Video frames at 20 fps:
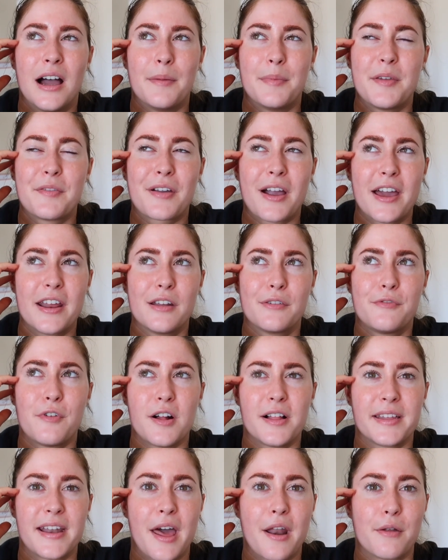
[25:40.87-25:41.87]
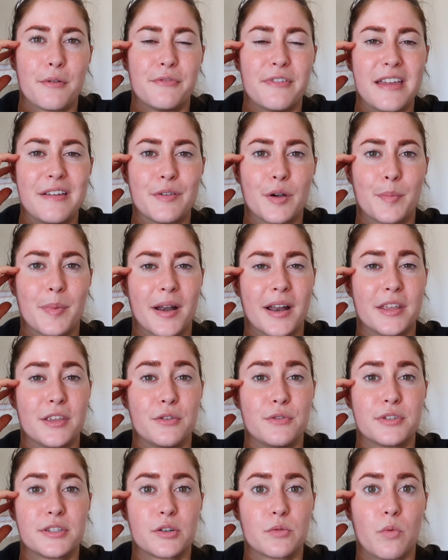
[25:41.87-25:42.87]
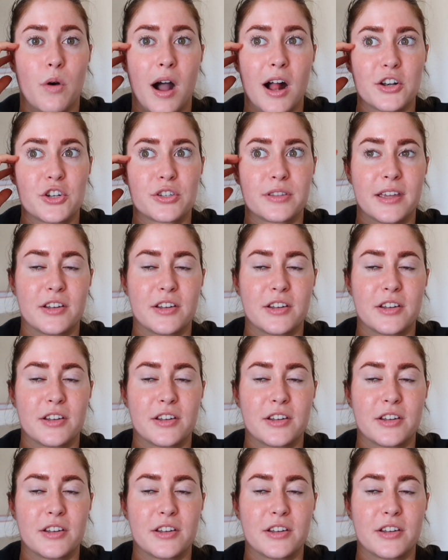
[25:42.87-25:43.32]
they've kind of fallen out of favor, but I used to watch